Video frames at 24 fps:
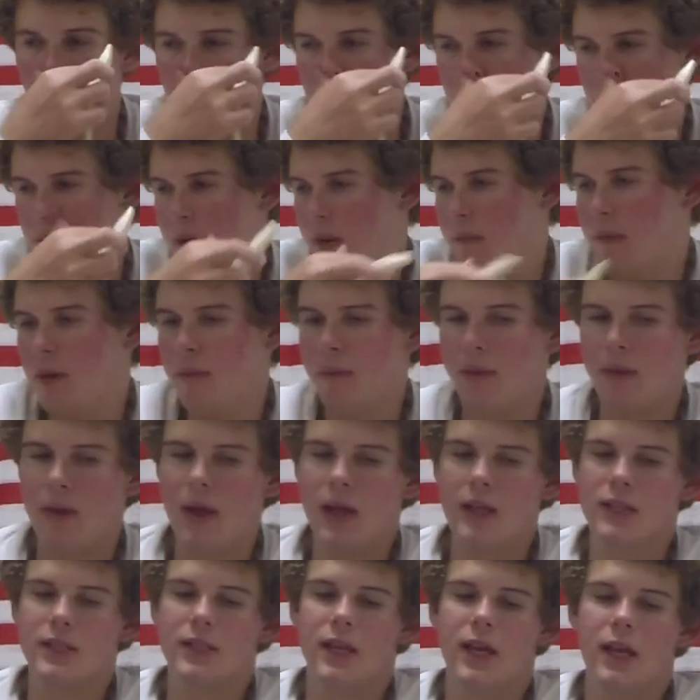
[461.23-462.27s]
What I mean by
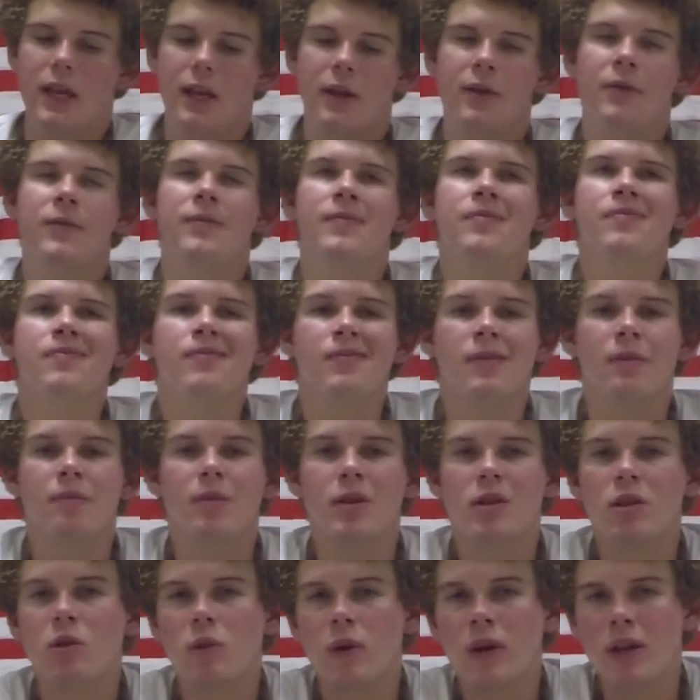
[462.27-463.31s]
that is like
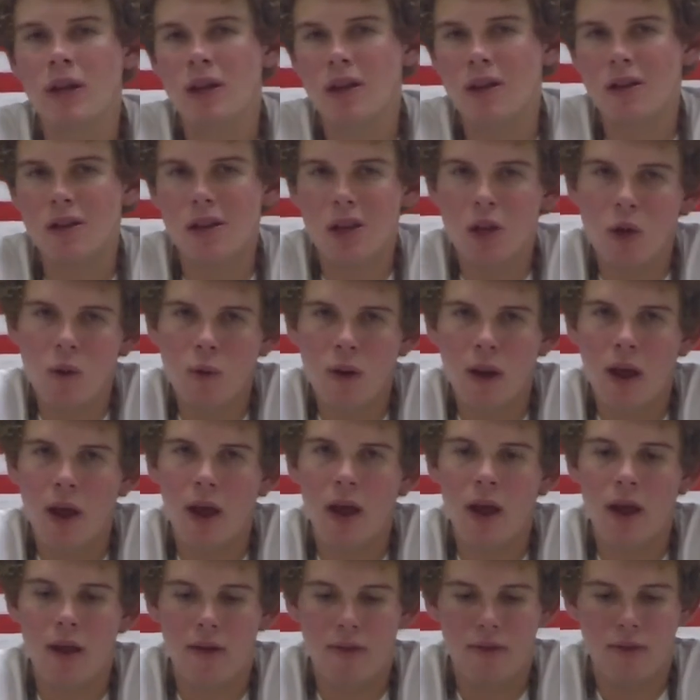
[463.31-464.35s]
between
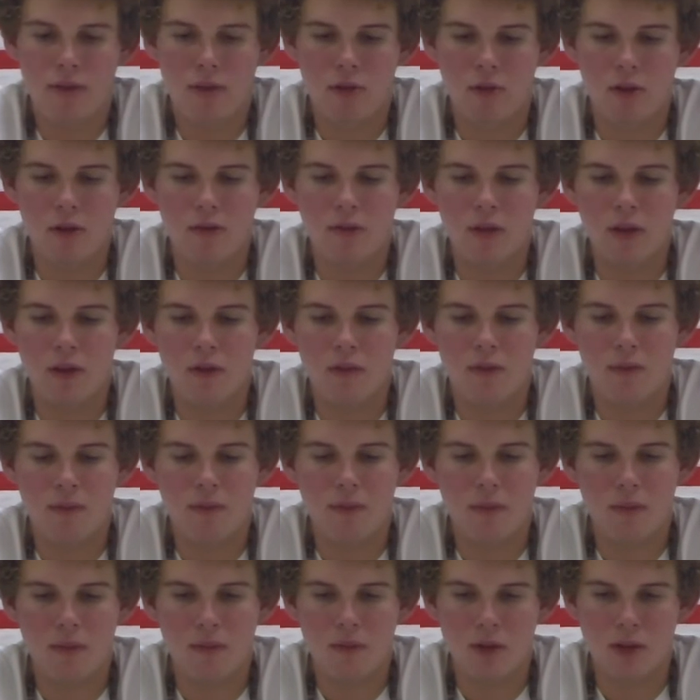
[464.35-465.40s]
2.5, 3 feet
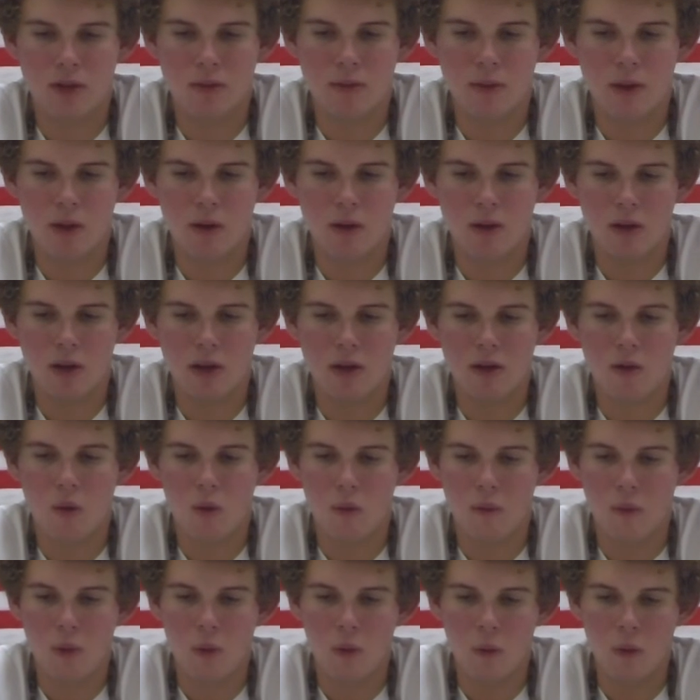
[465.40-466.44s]
visibility or
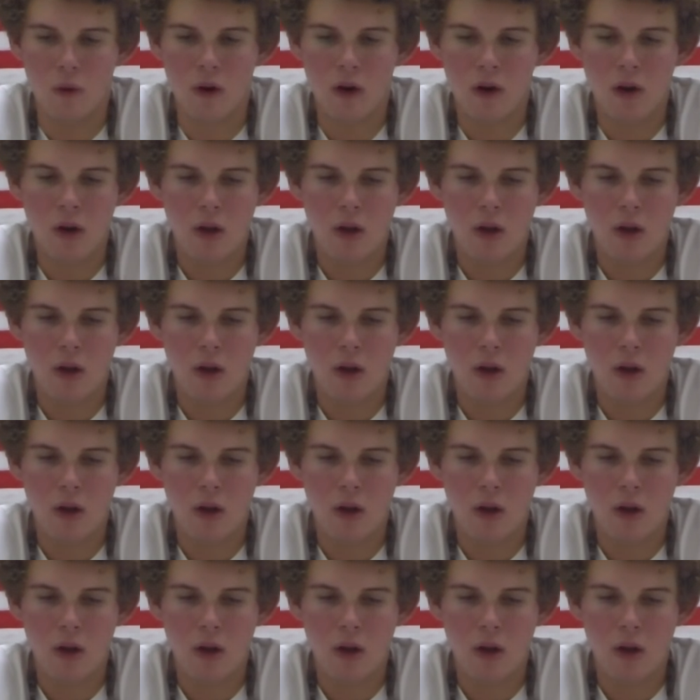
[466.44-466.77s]
more.